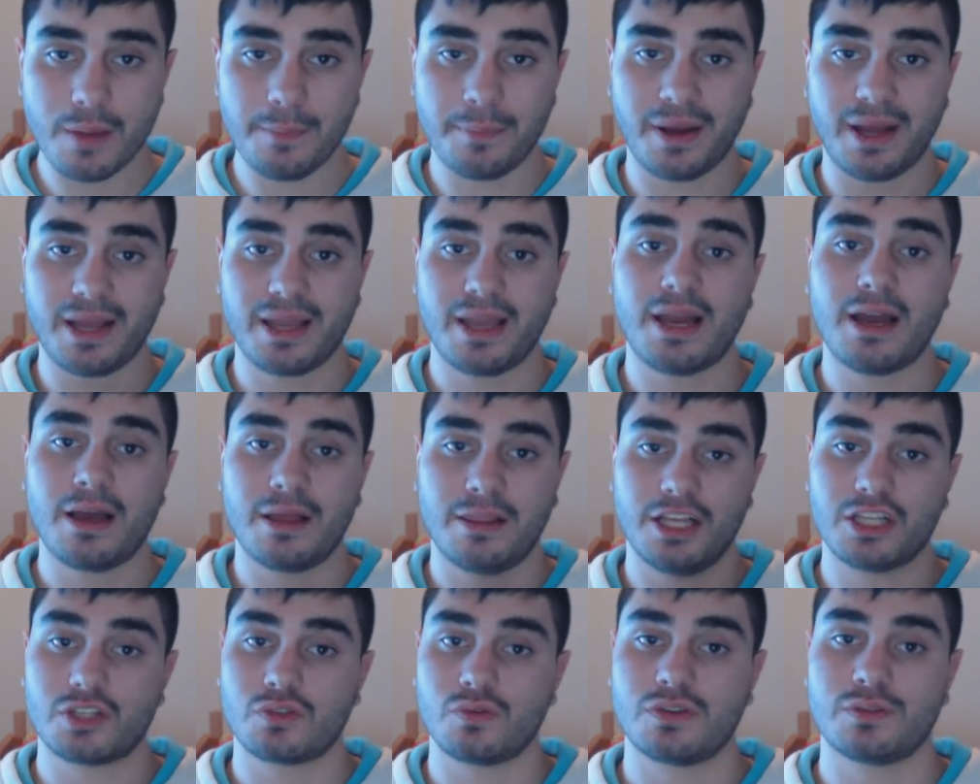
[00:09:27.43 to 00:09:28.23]
But
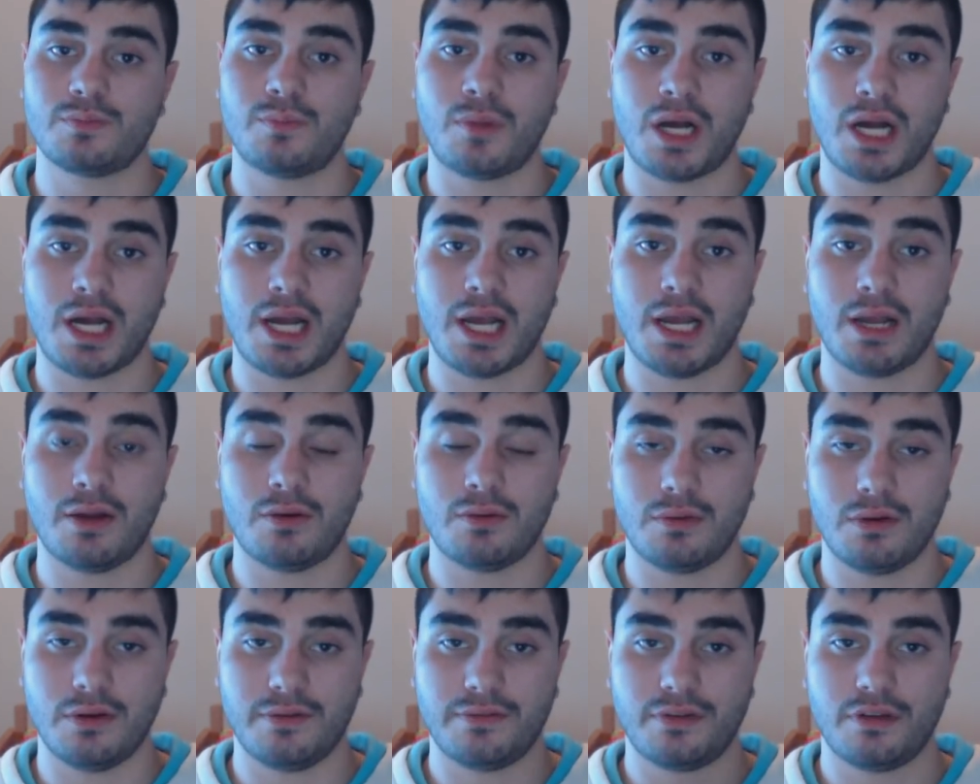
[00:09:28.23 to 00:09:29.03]
yeah, this was my
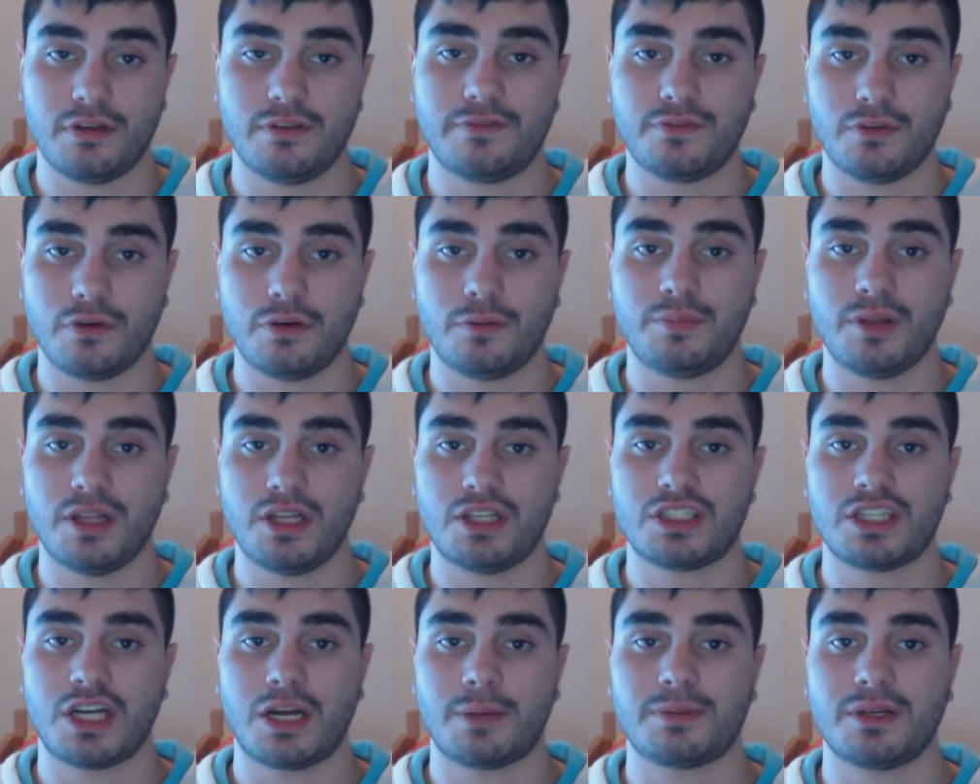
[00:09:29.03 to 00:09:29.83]
review for
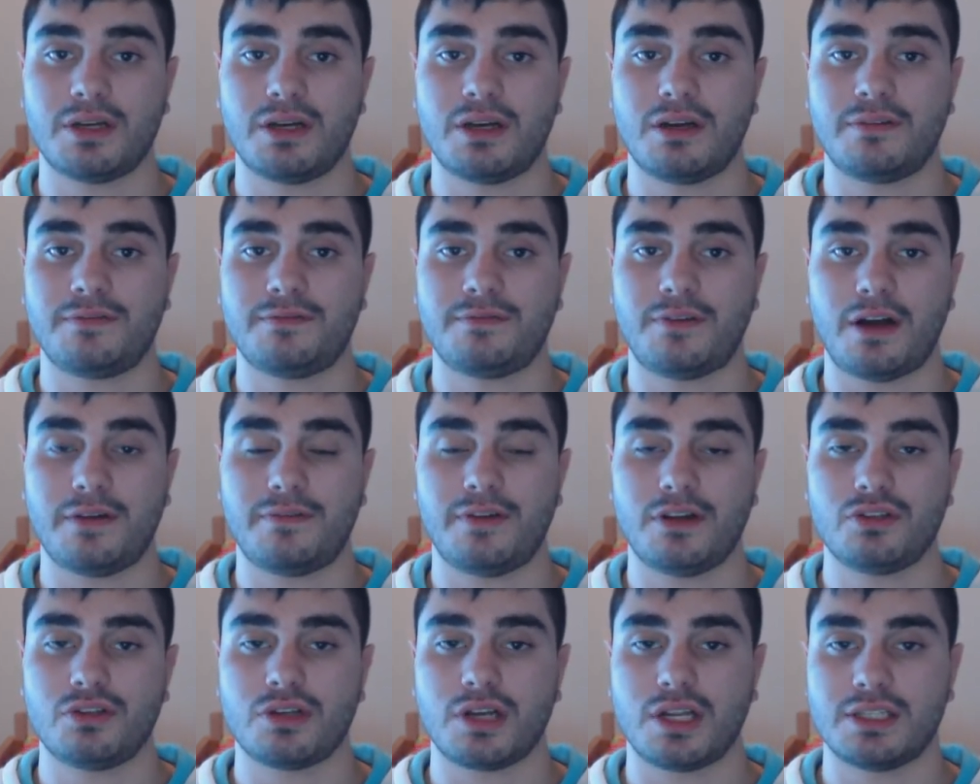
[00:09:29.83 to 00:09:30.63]
Bleach Chapter
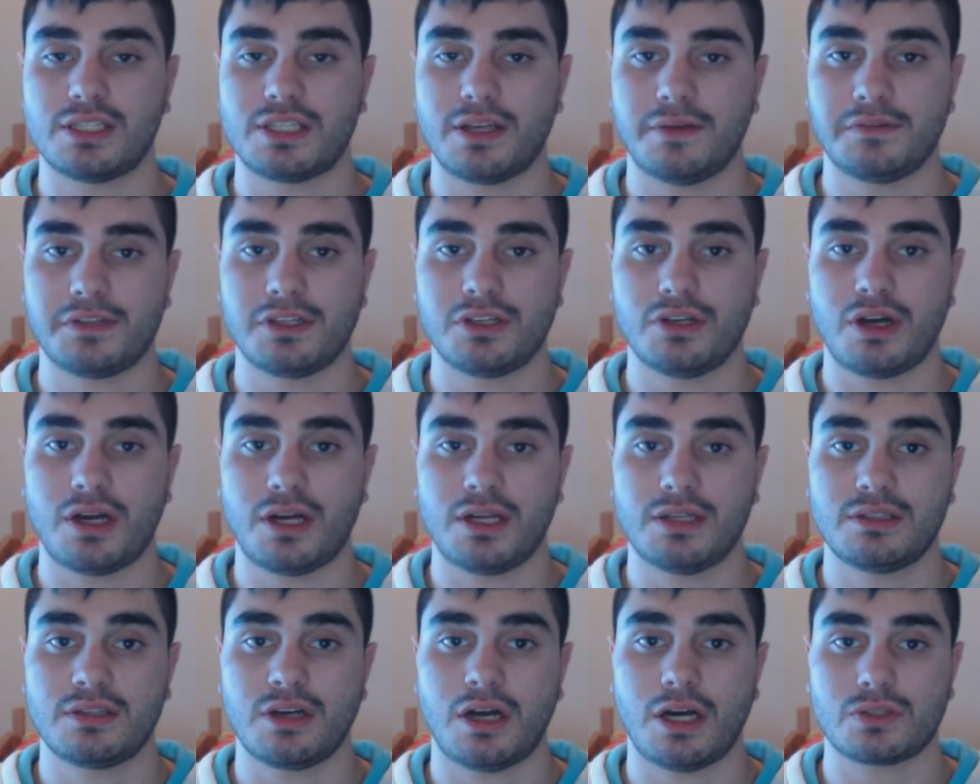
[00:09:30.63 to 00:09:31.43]

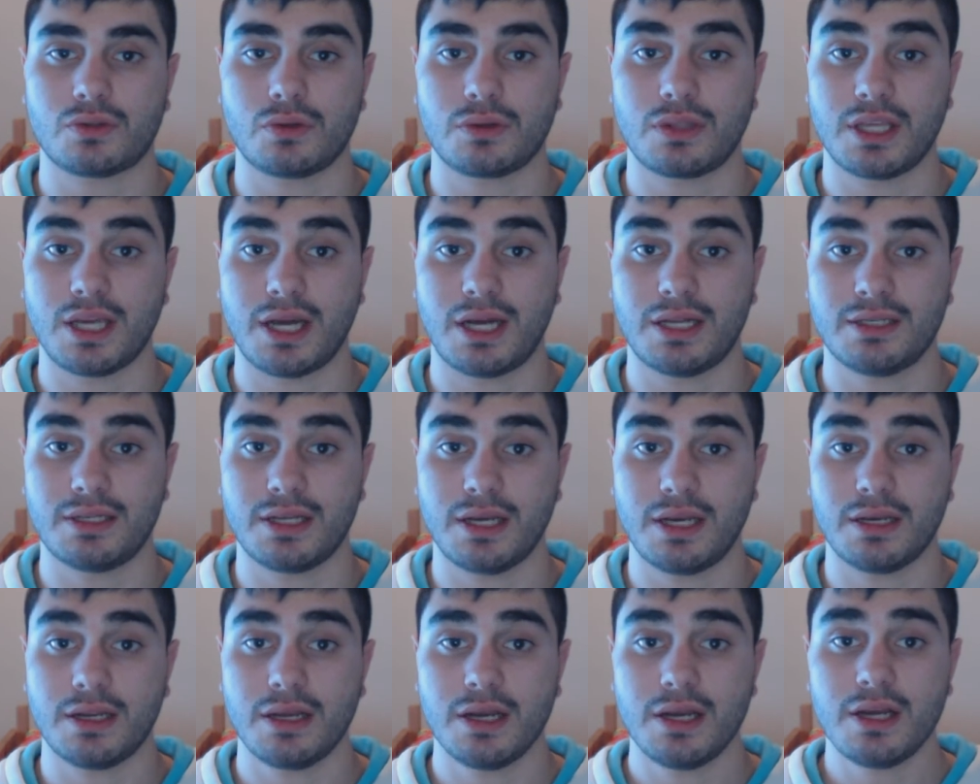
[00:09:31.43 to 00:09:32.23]
579, titled The
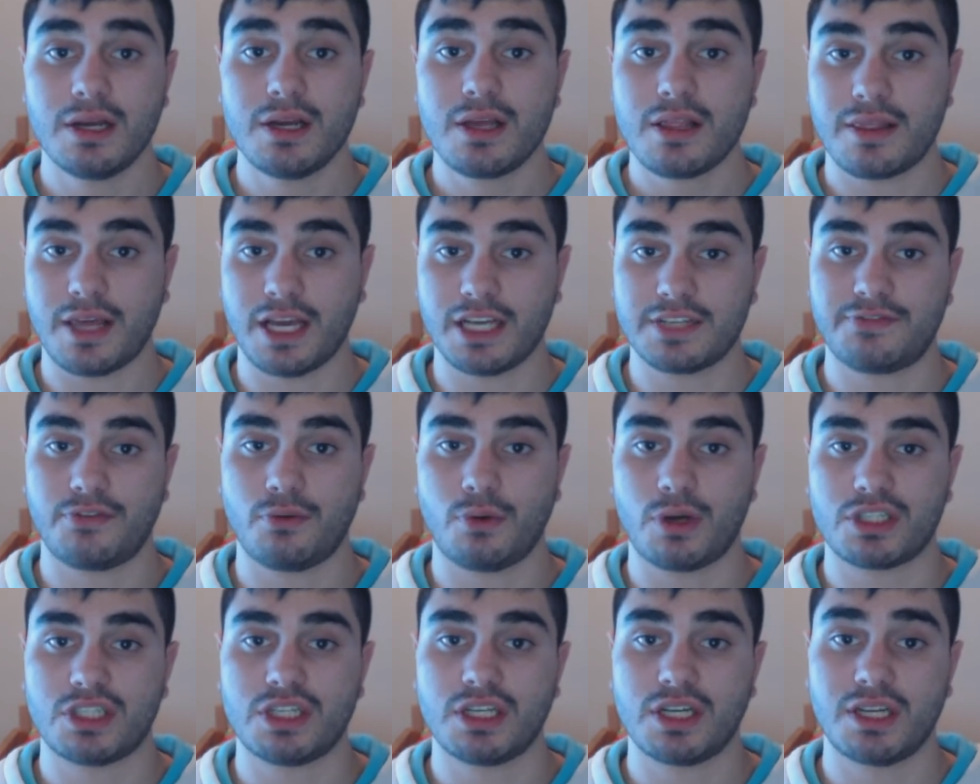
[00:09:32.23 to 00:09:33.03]
Undead. Thanks for
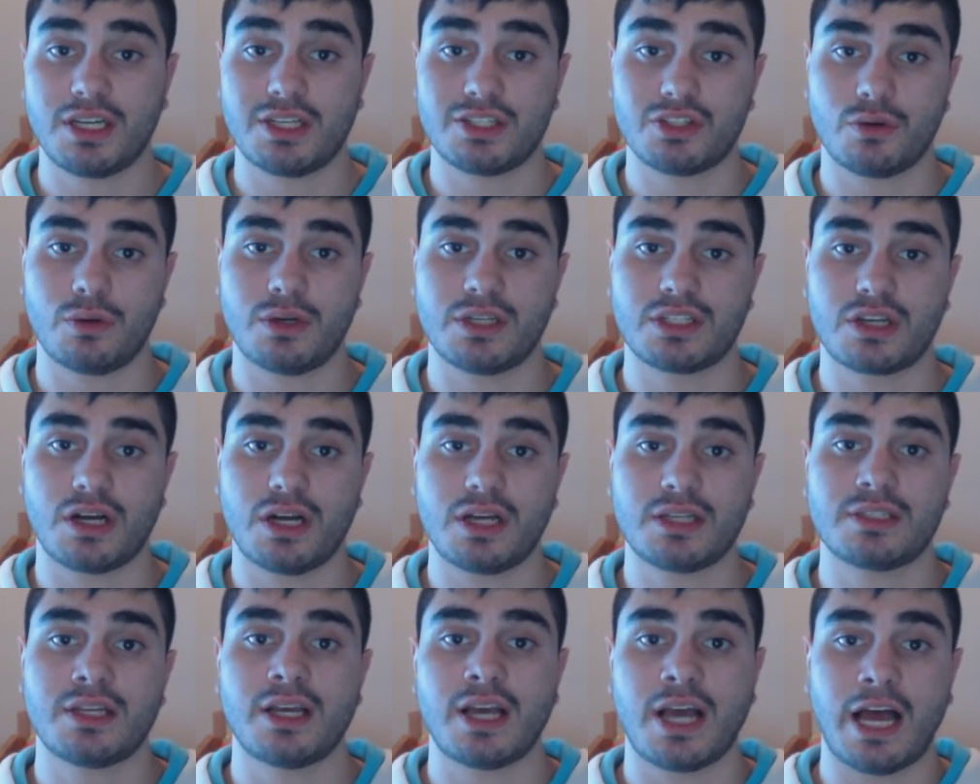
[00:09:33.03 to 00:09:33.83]
watching, and as always,
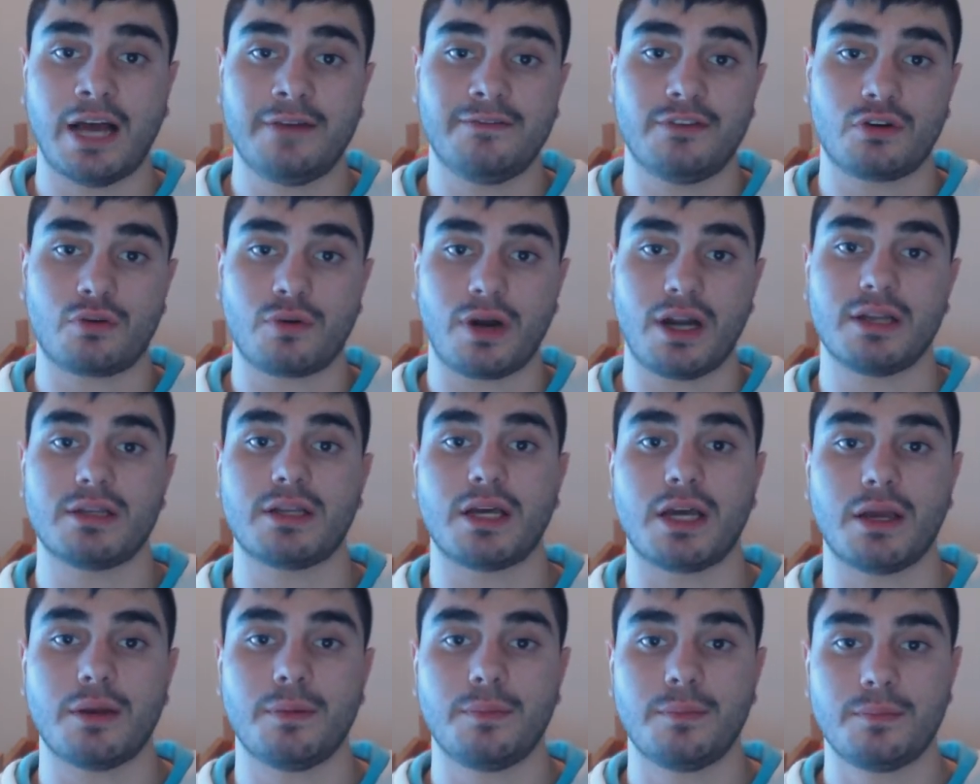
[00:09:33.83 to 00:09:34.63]
guys, have a great
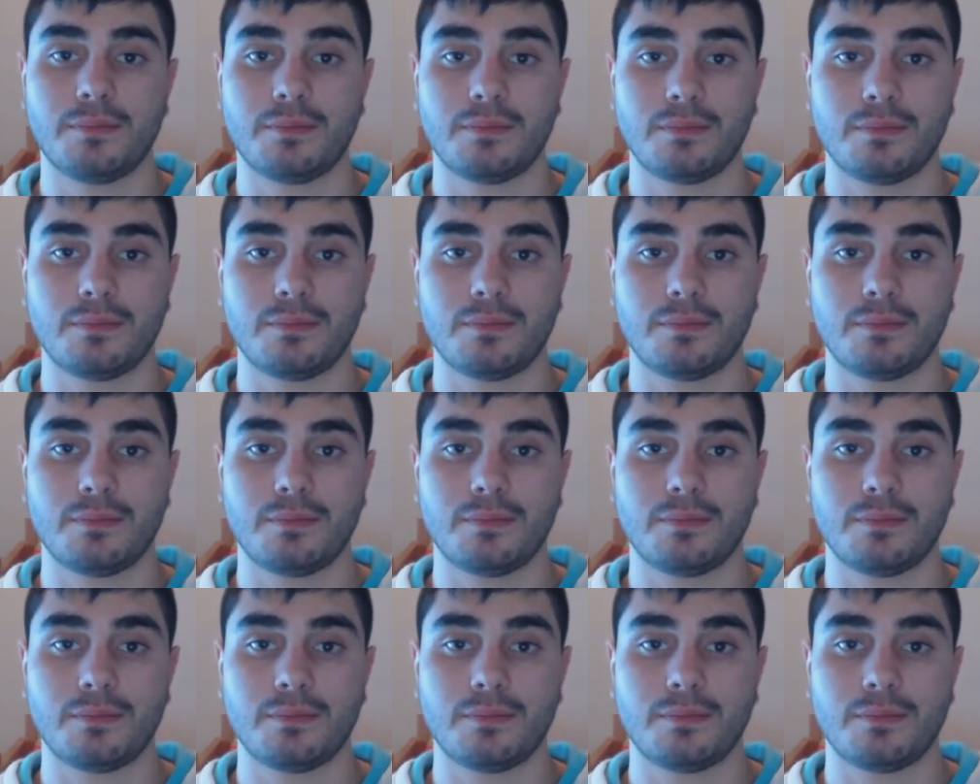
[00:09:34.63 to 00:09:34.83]
day.